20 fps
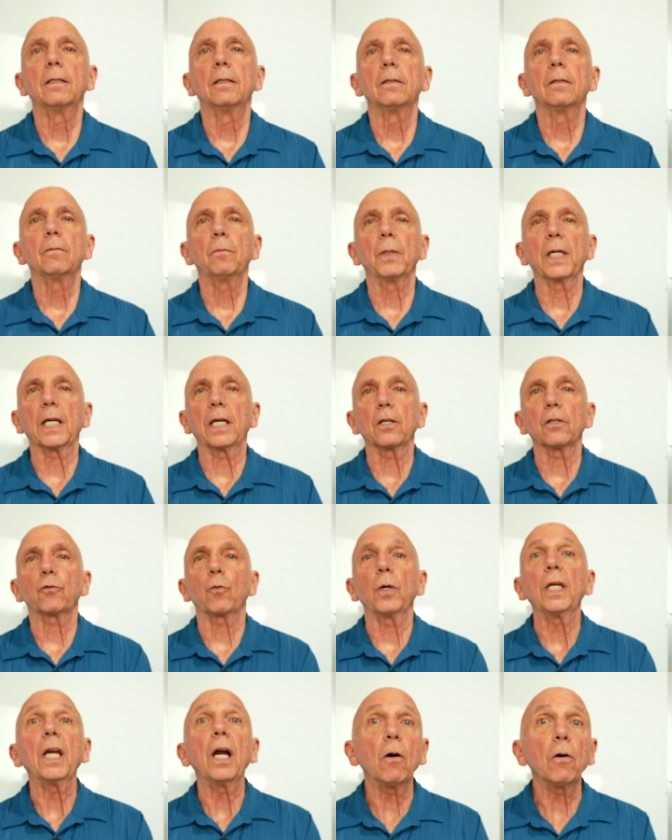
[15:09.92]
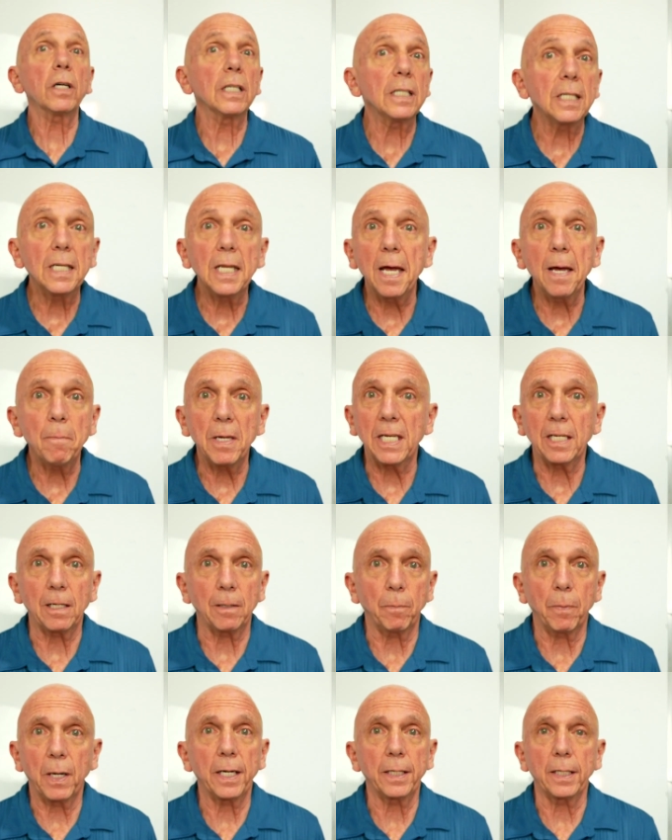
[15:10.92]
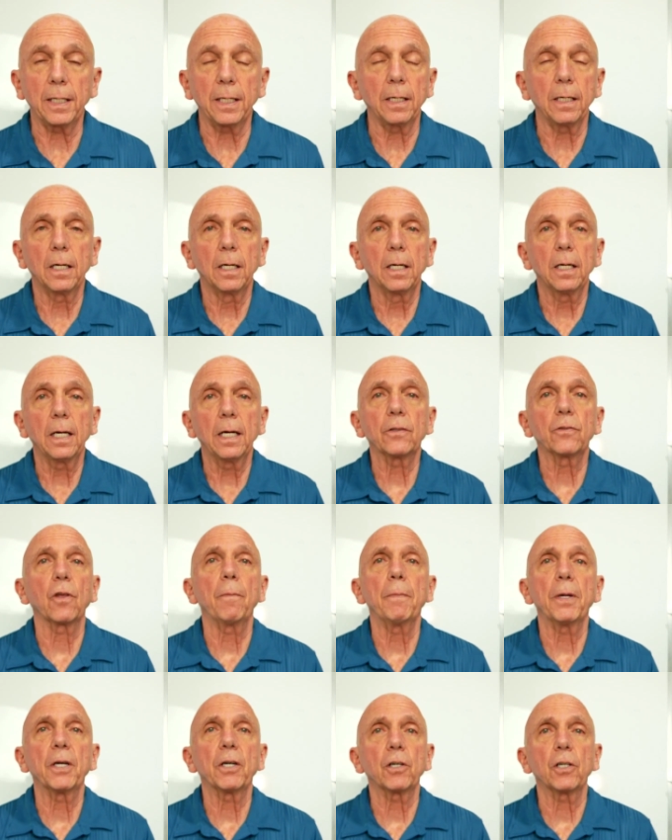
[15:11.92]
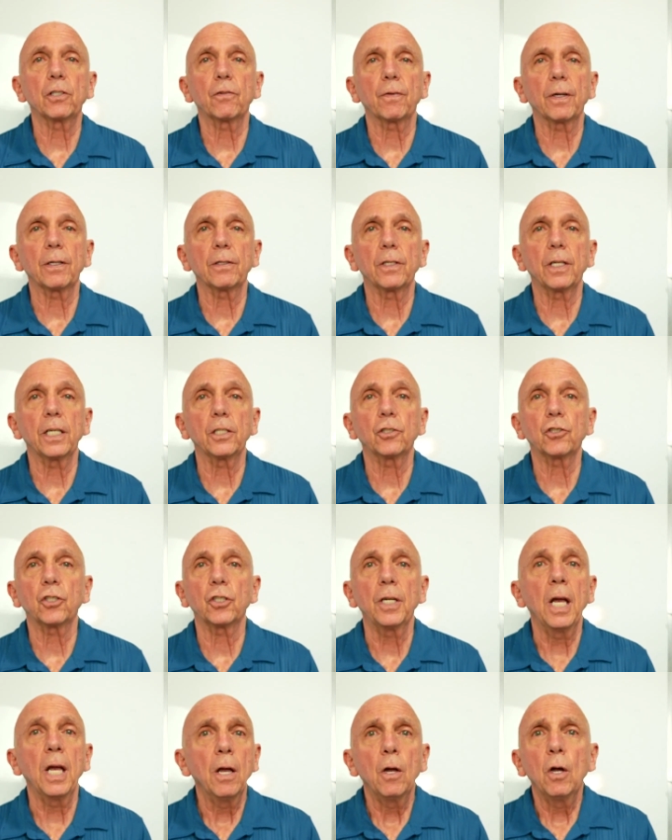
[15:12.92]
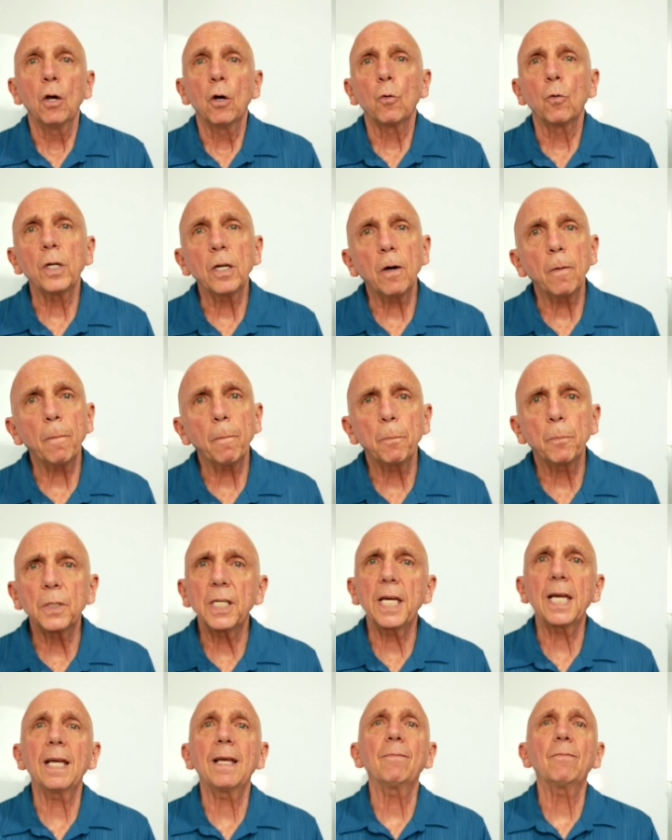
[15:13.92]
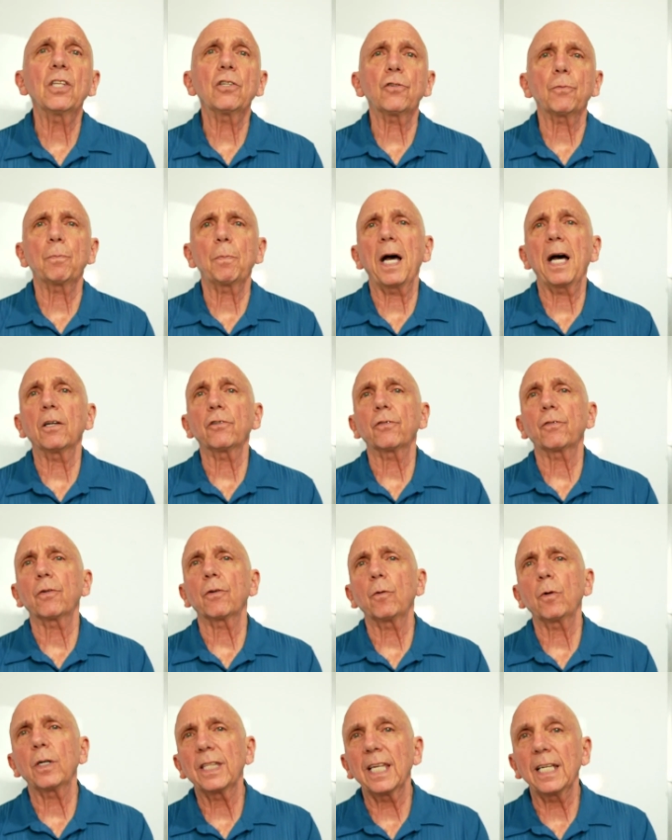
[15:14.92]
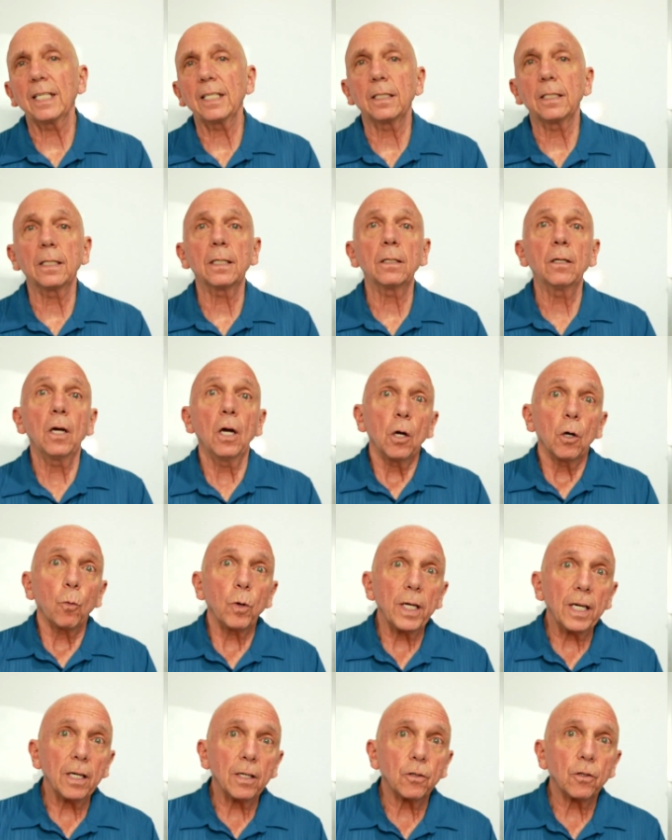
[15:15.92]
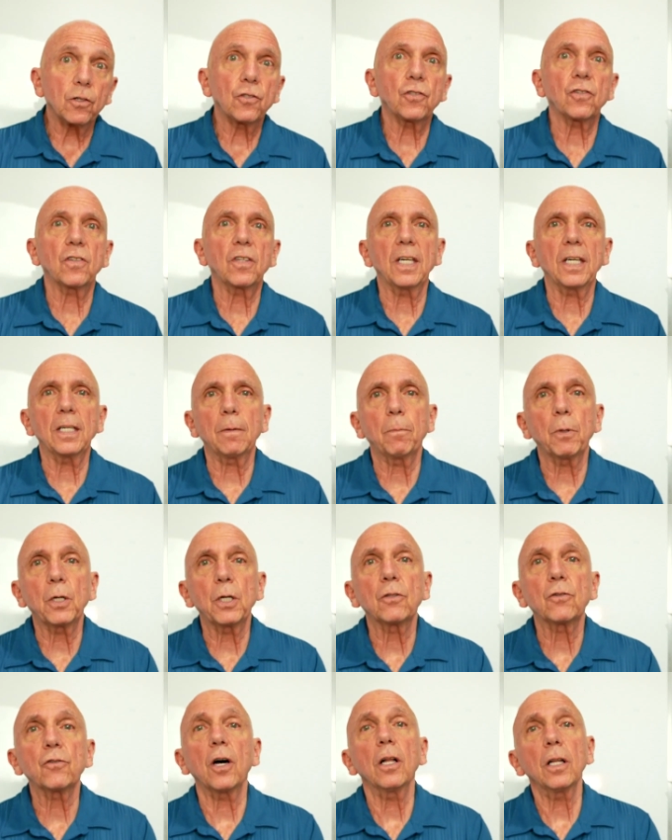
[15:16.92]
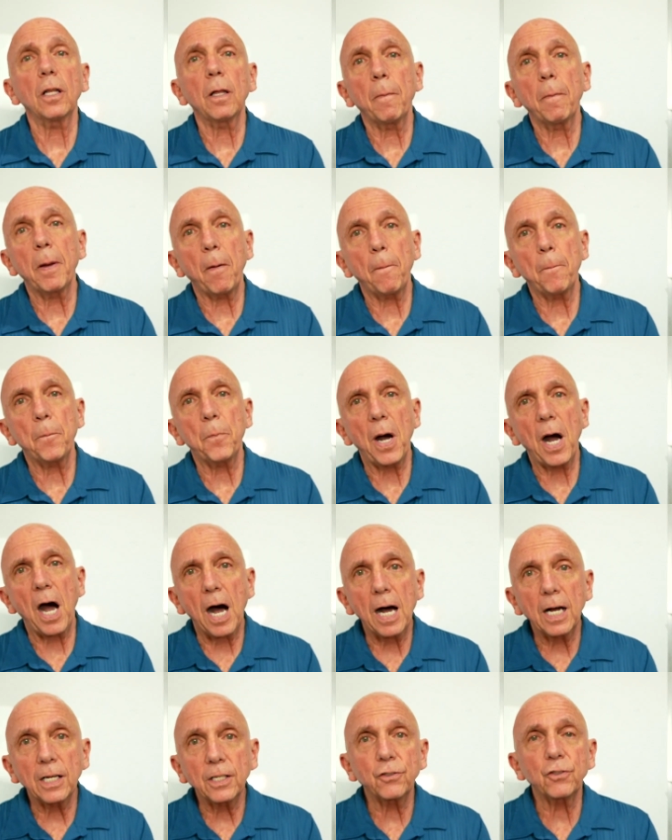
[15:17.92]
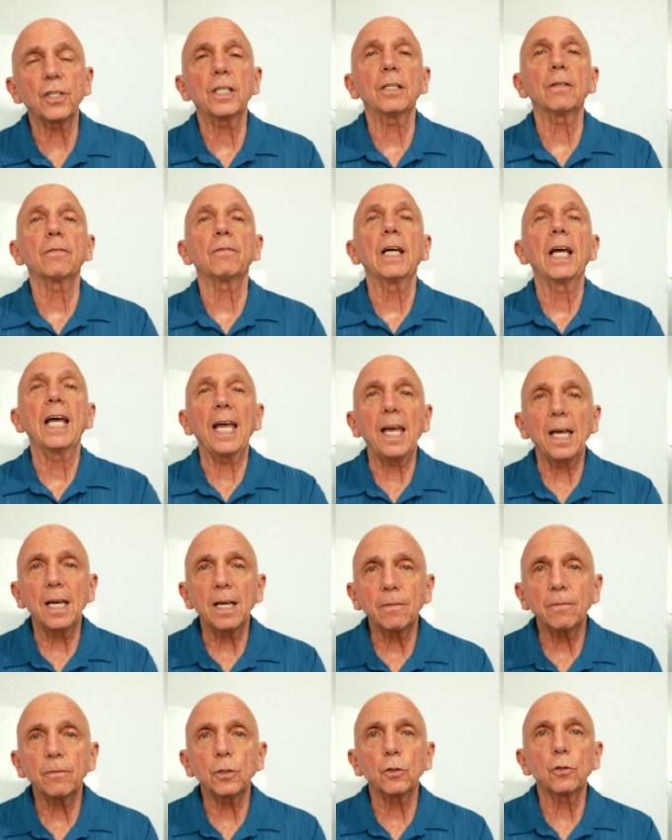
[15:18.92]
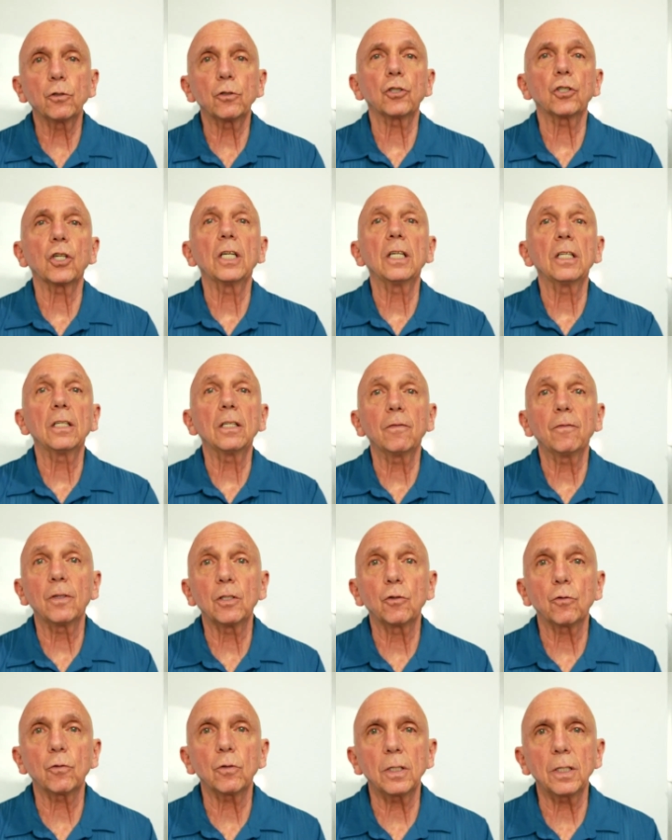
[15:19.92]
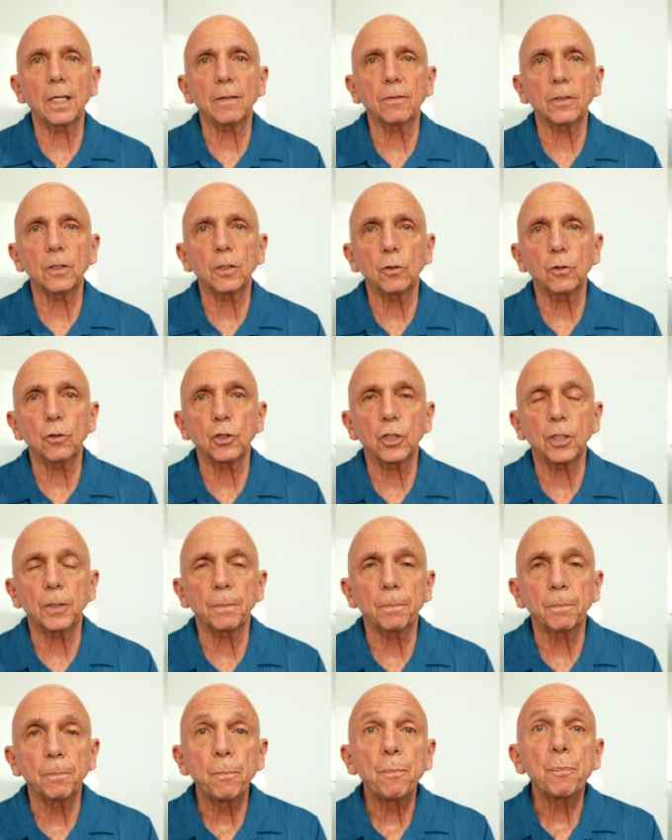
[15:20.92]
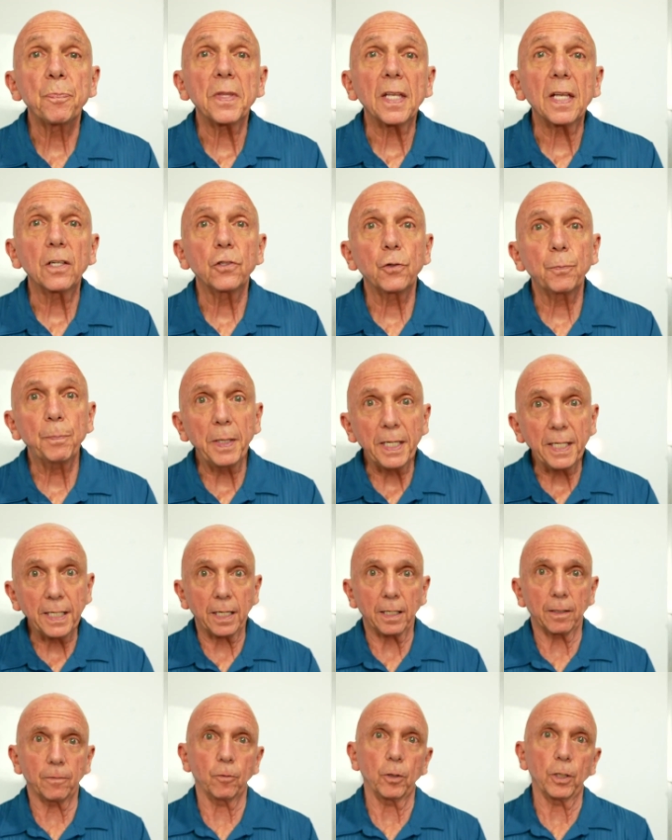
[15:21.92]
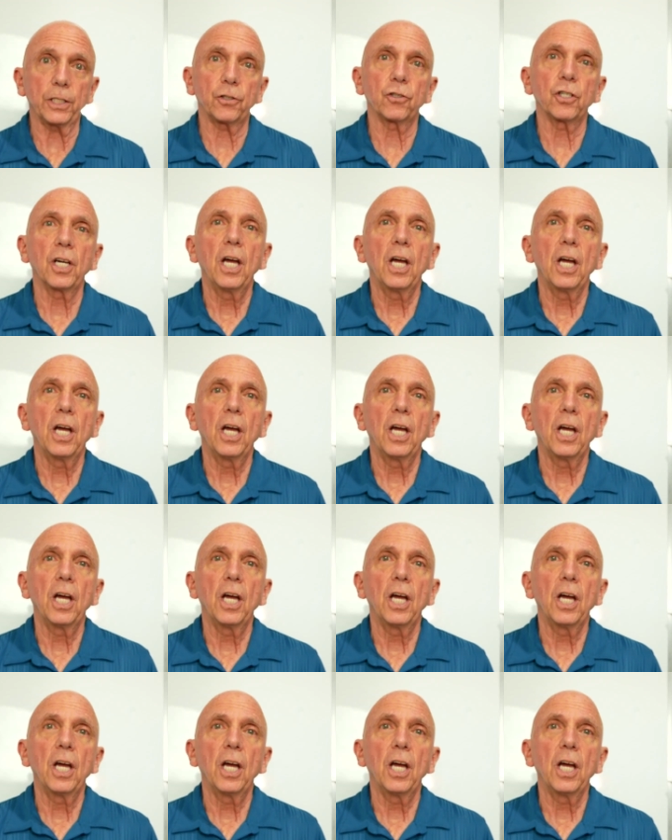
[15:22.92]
because we don't condemn anybody at the Marriage Foundation. We don't blame the spouse for what they did. We understand it, but it's all about positive evolution, individual evolution. Speaking of which,